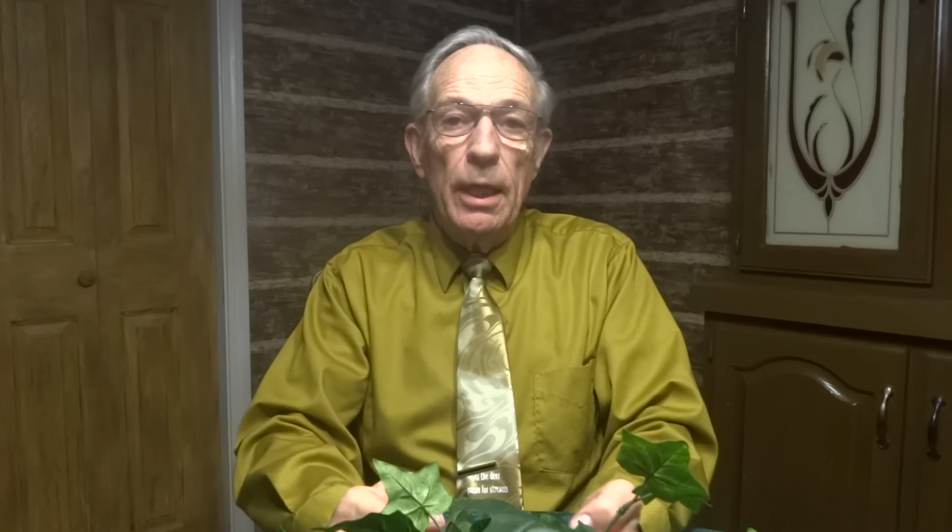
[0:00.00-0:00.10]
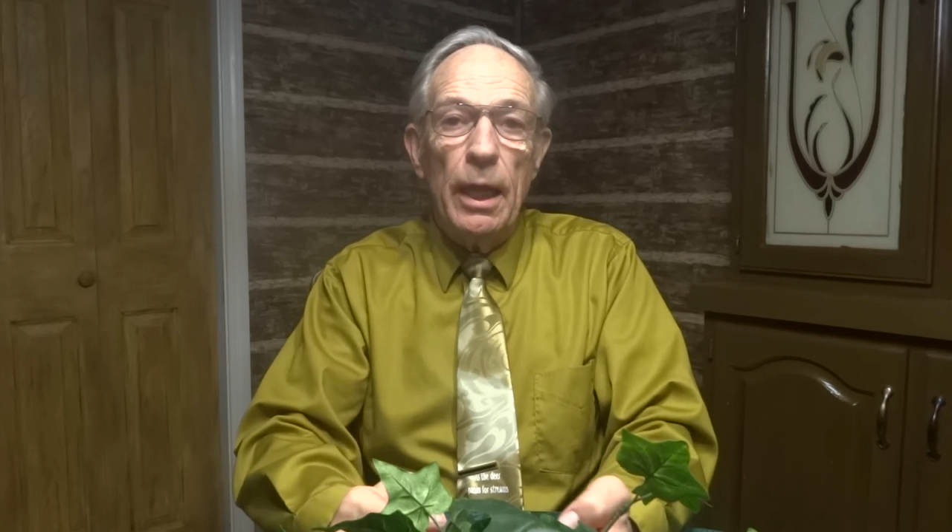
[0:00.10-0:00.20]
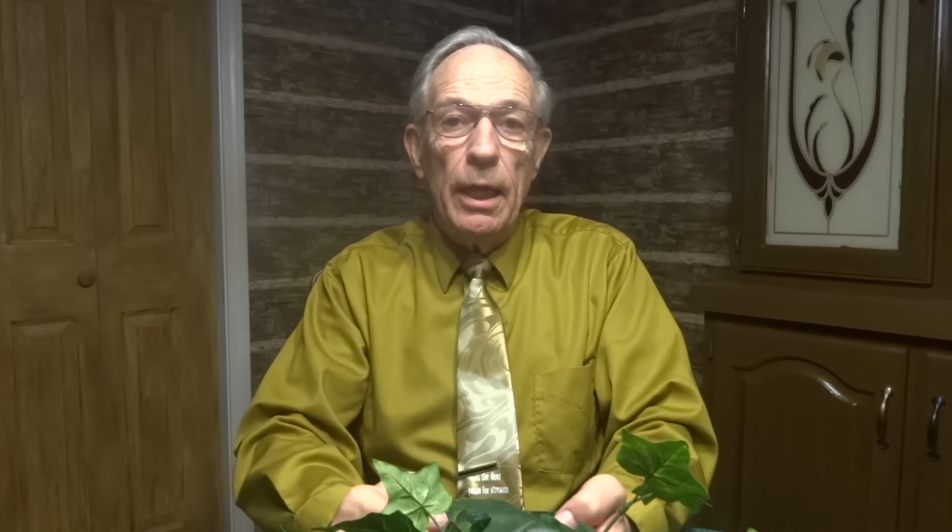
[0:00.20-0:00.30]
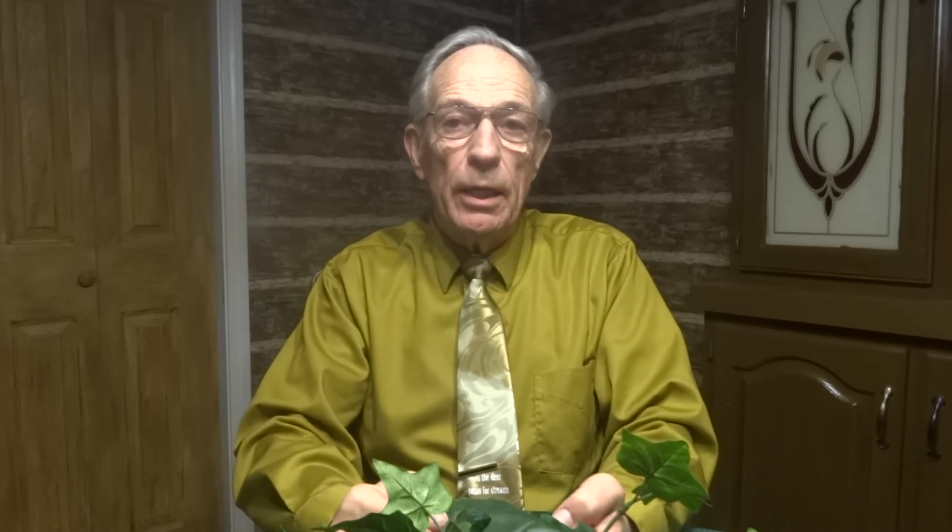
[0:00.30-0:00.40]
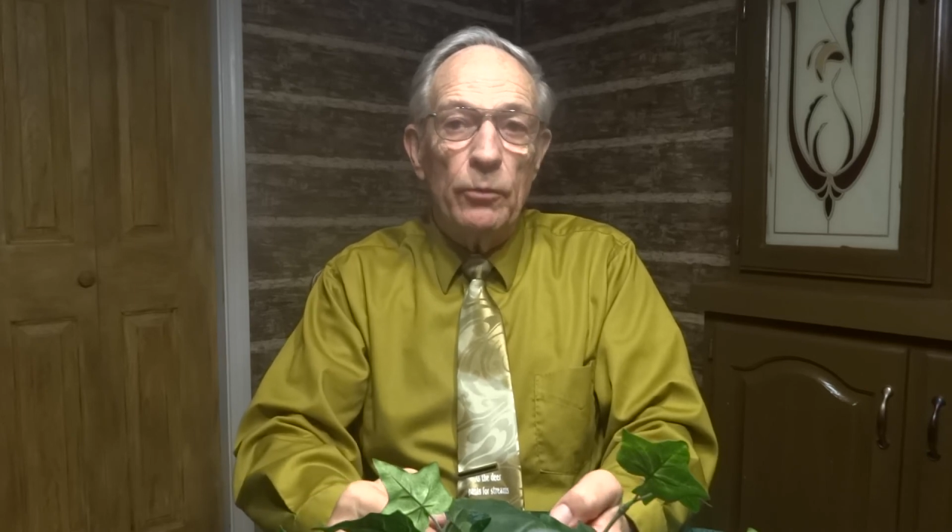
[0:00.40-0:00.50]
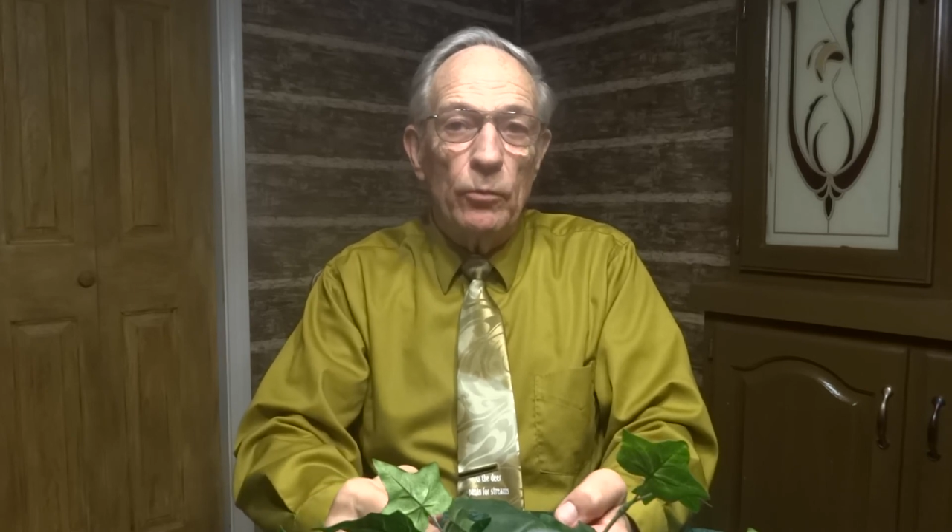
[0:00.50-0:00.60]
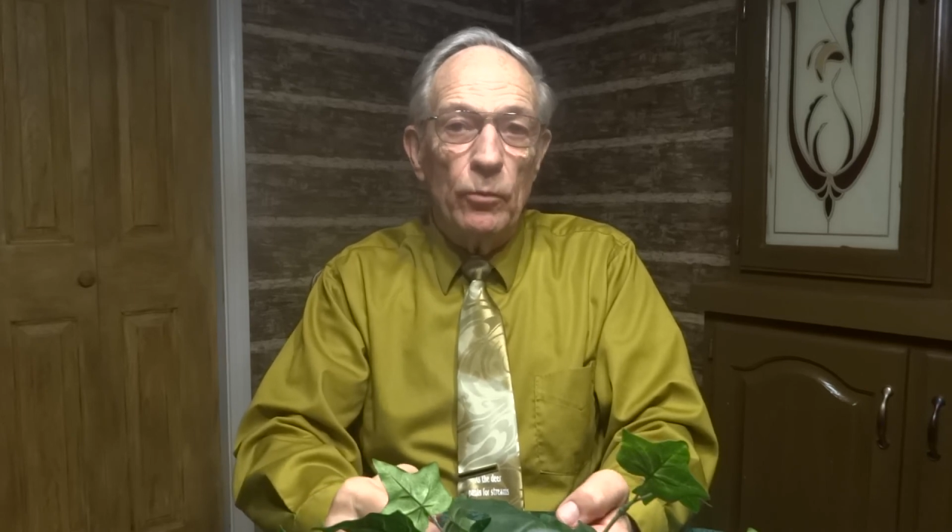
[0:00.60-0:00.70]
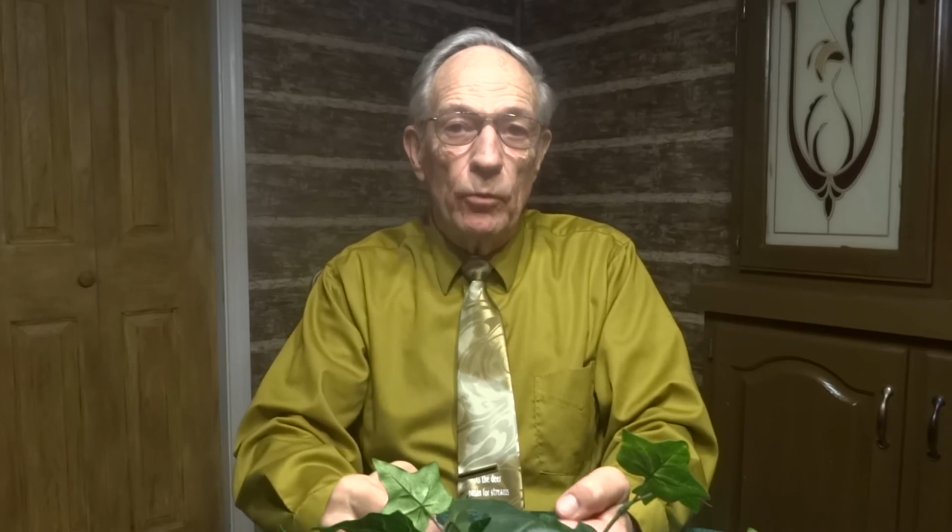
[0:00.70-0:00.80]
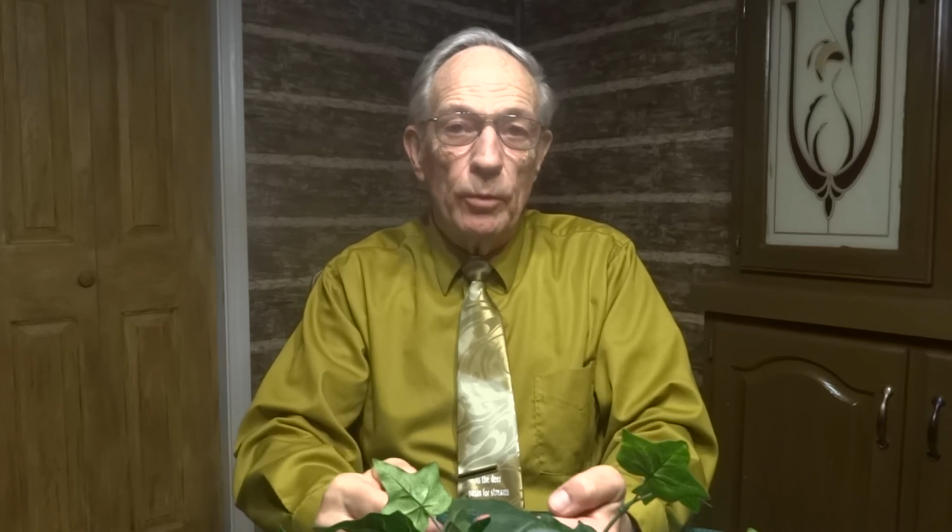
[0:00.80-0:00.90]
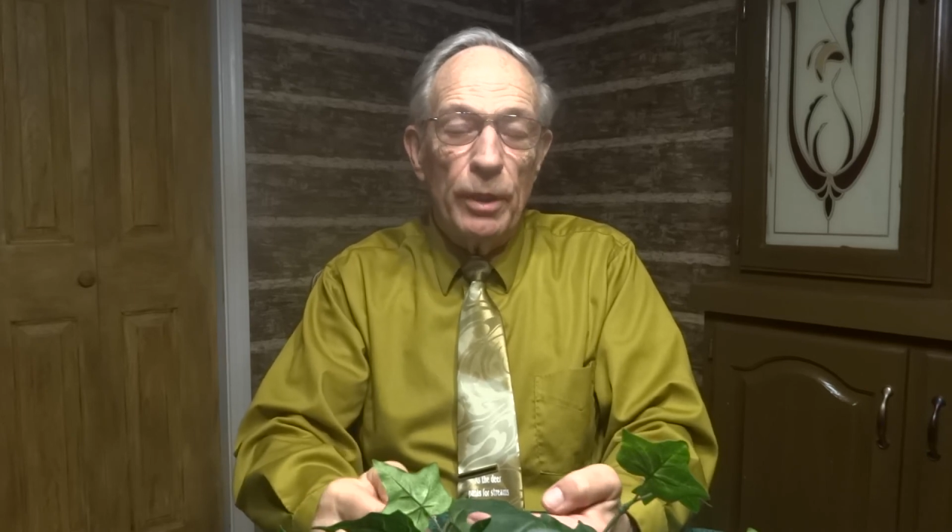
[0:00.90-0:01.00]
and
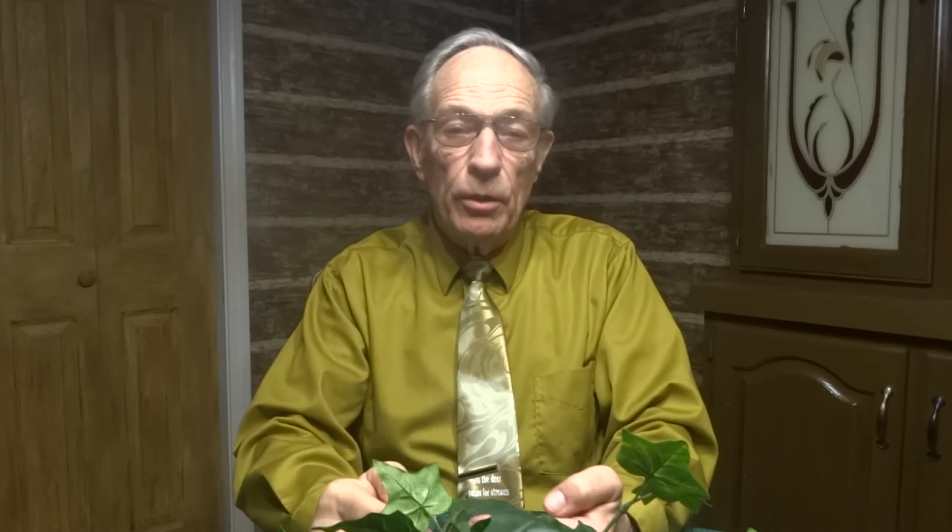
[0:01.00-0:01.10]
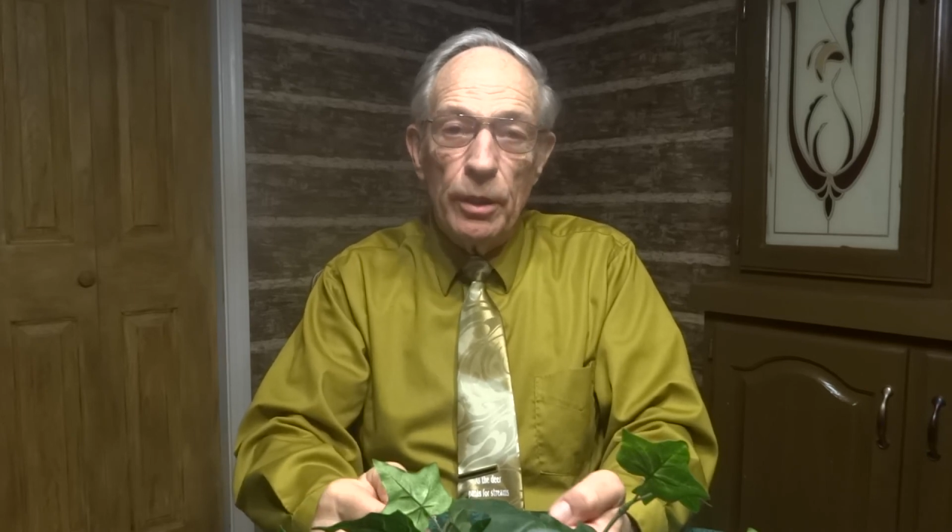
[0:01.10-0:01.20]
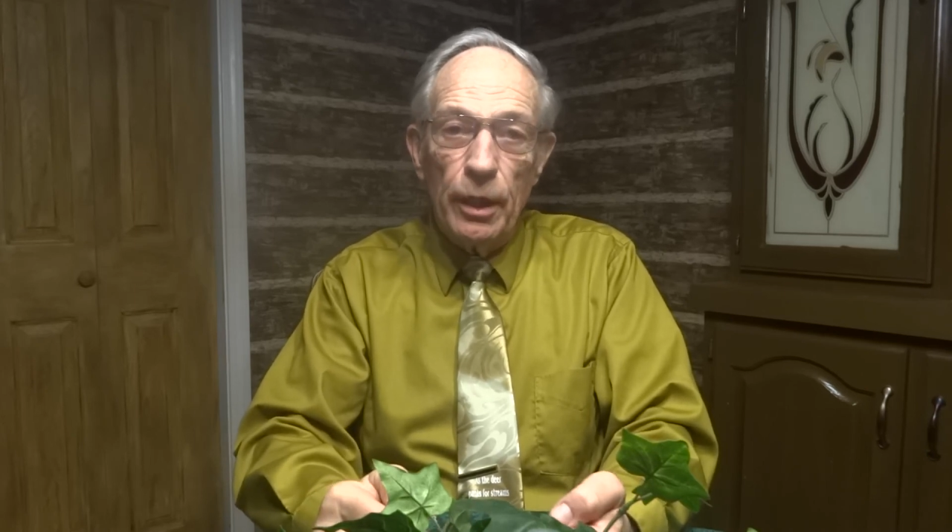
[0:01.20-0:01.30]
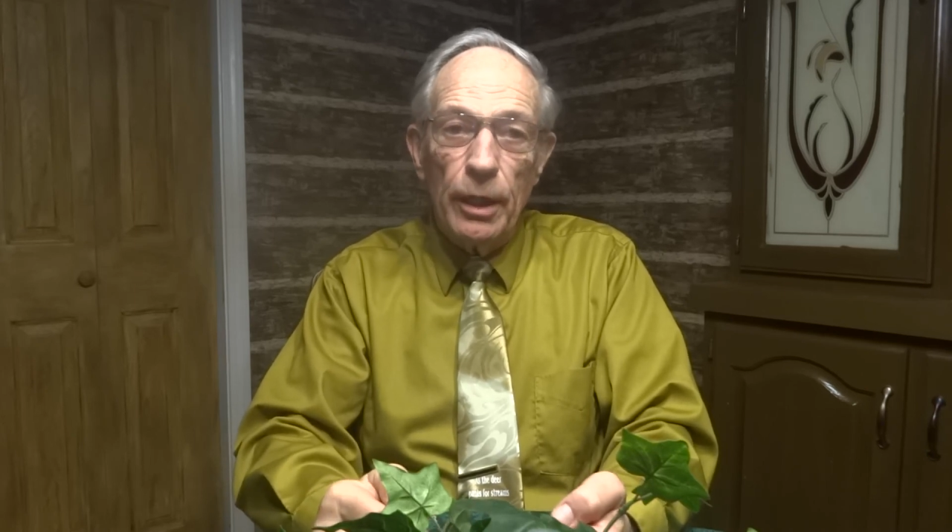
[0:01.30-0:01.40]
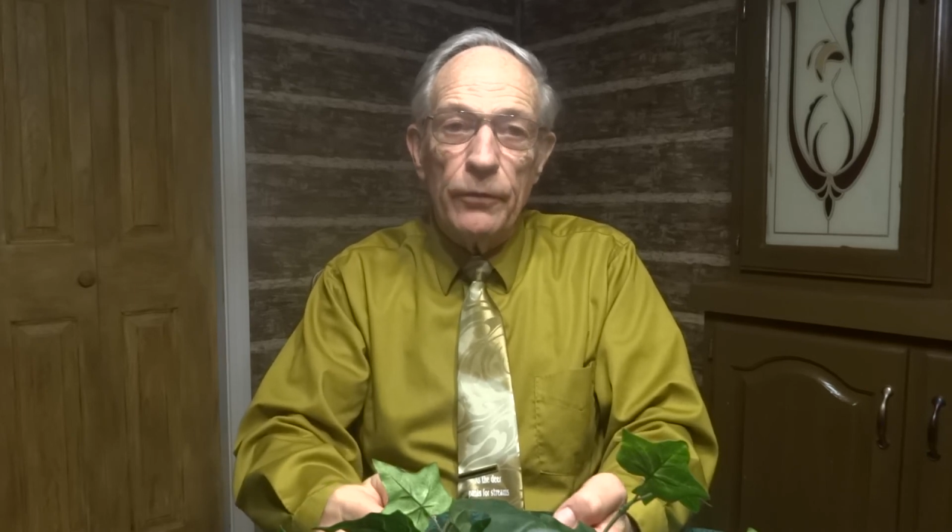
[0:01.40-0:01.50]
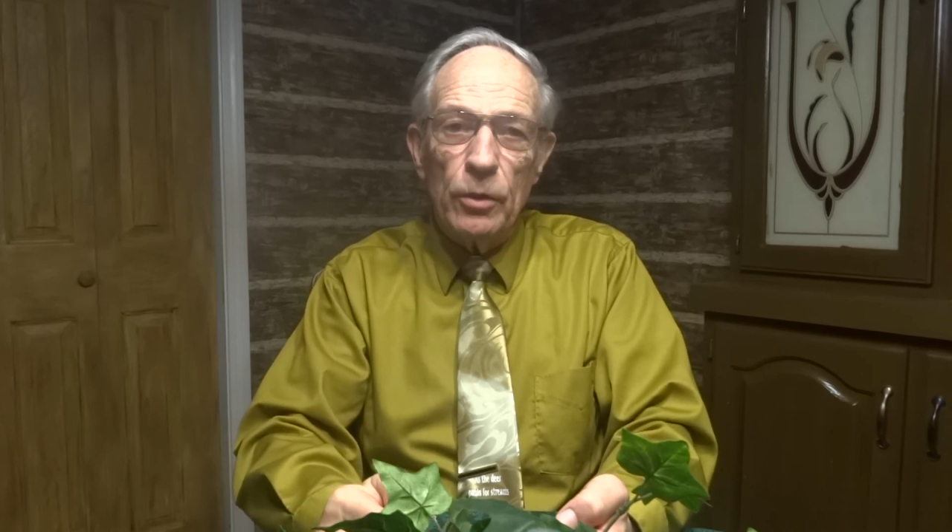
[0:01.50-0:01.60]
we'll be looking at